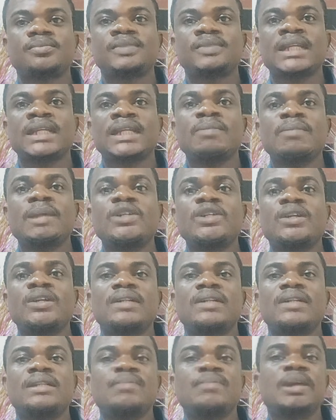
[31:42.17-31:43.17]

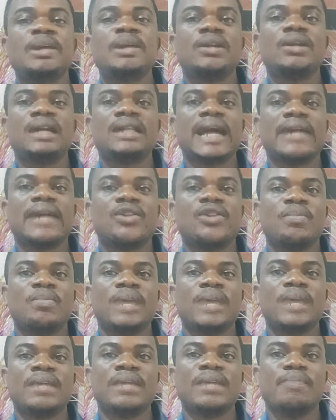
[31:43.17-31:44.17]
the method that I
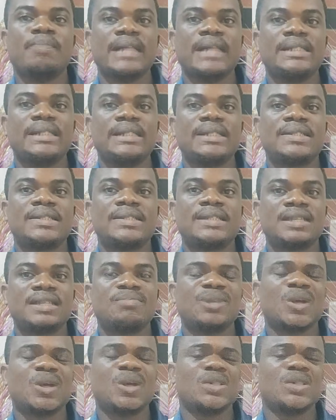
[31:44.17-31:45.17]
adopted in part
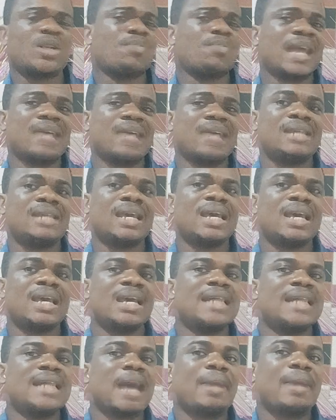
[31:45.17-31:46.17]
C, because sometimes
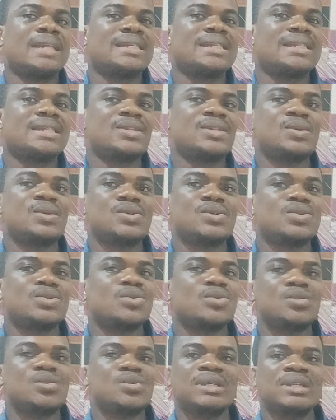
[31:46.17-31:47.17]
that part C used
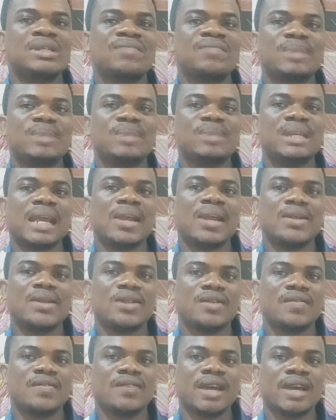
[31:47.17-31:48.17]
to give me a
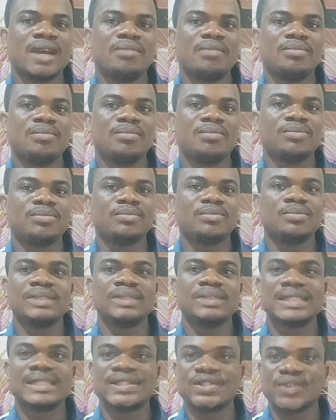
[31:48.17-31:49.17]
lot of
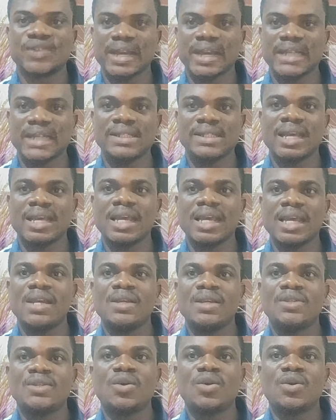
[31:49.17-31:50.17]
stress.
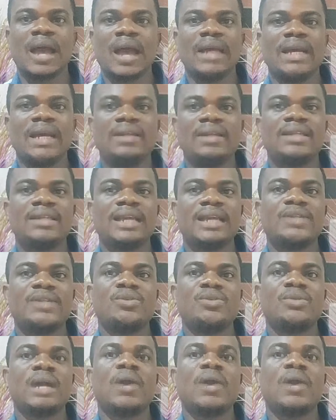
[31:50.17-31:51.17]
So I now
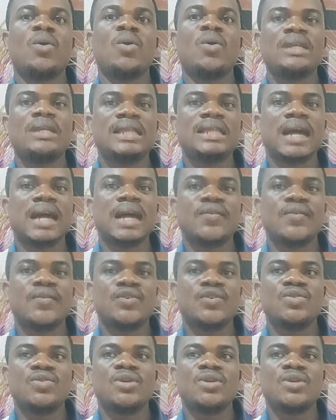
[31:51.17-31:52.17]
decided to now cone it down
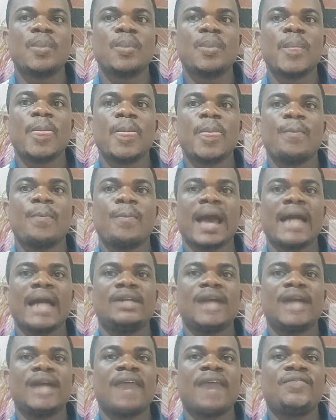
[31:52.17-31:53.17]
to,
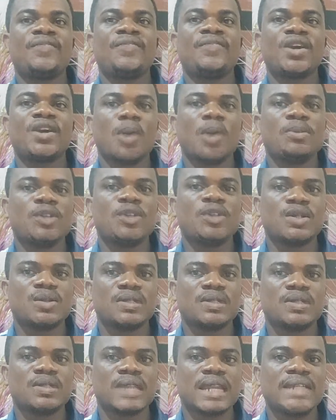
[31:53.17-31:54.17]
I have 3
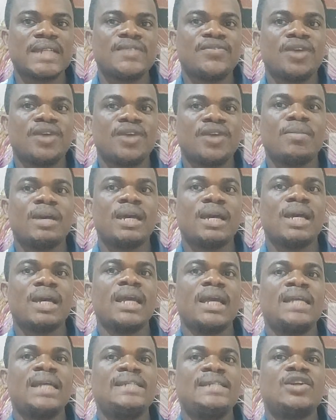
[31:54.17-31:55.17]
options to select from.
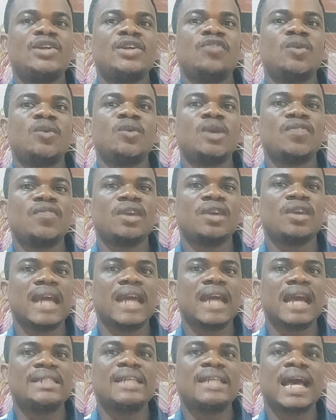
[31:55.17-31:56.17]
Instead of looking for
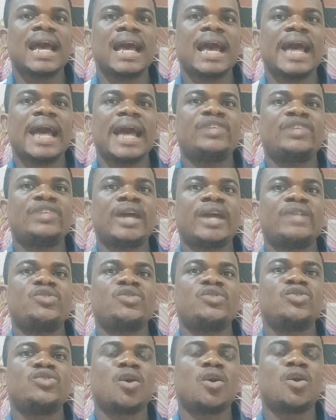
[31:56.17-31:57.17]
the answer, I try
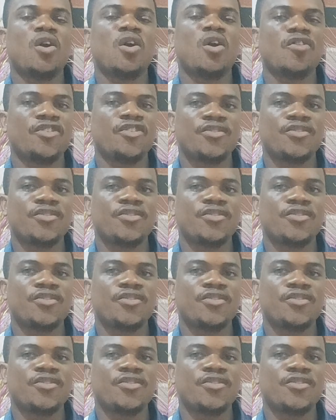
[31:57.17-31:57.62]
to knock off